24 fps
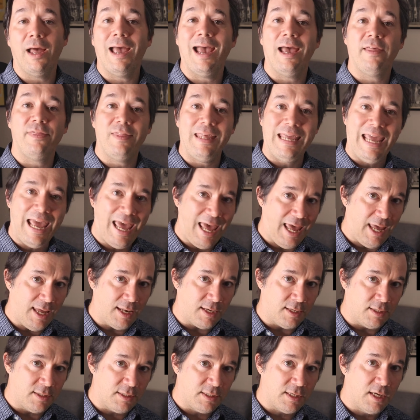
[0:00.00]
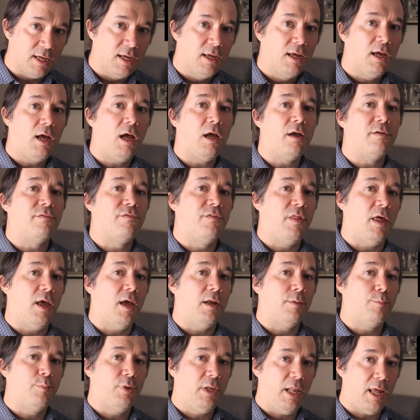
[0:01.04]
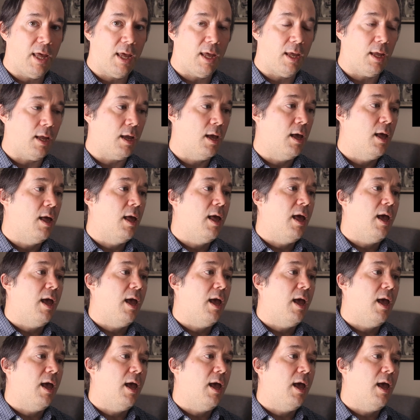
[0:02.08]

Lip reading: at the end of that play.